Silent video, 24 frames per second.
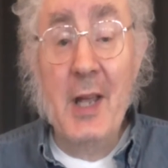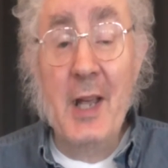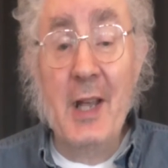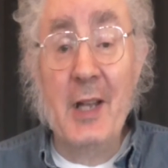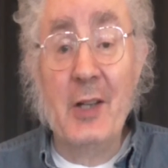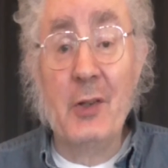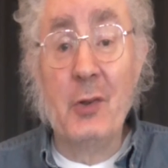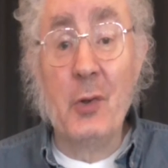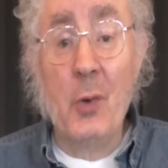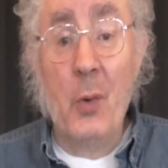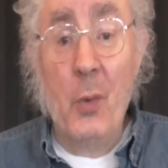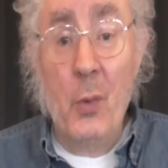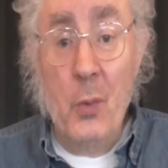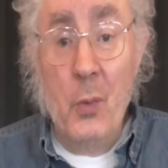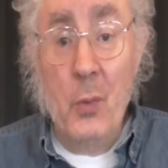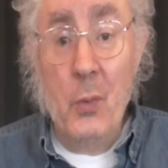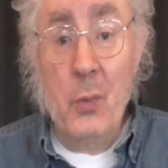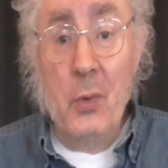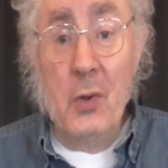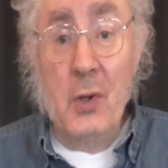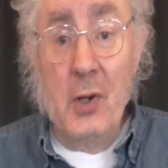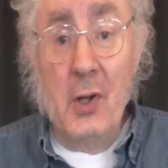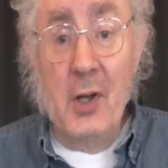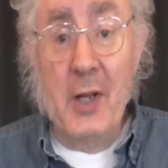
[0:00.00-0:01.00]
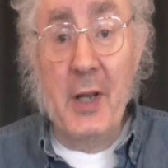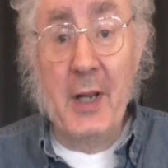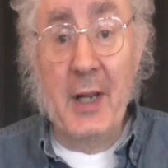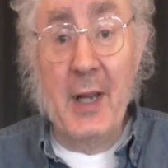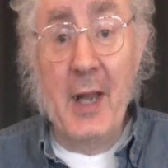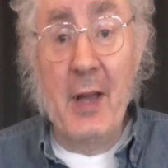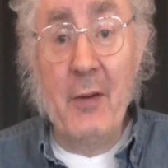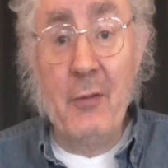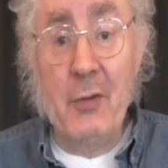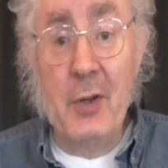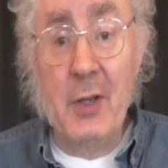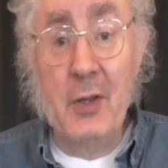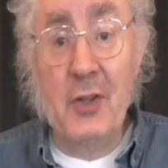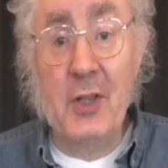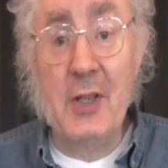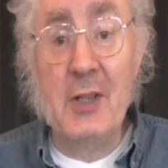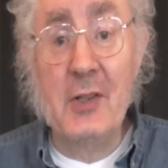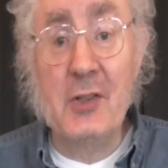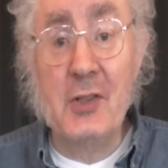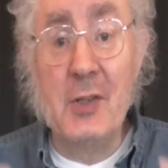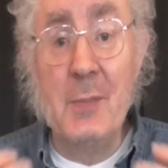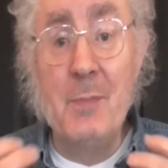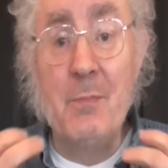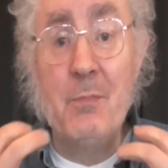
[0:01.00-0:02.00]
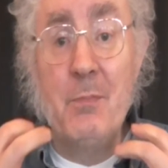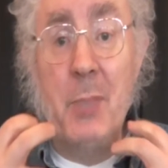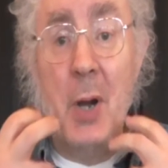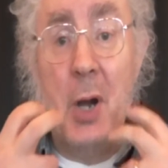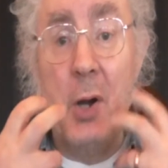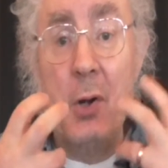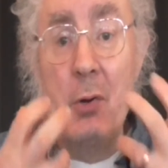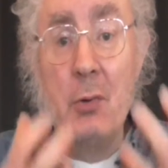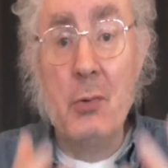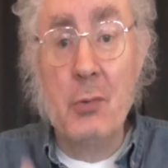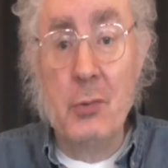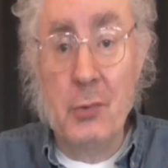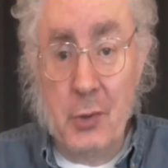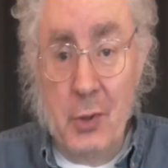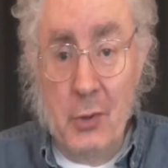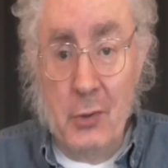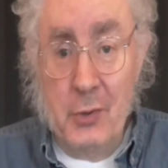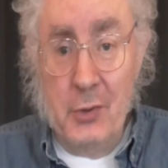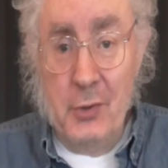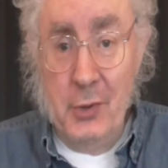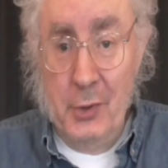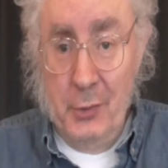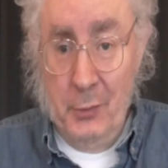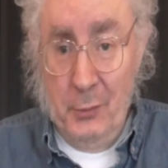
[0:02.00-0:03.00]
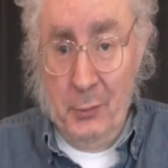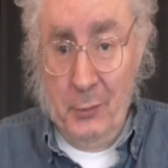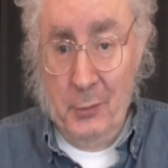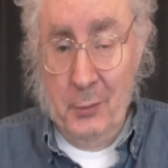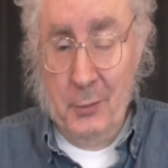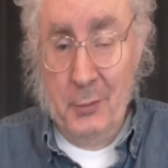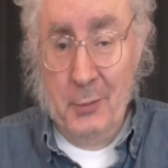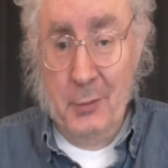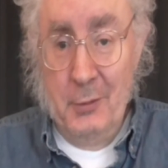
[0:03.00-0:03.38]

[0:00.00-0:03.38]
It's all like having things imposed on you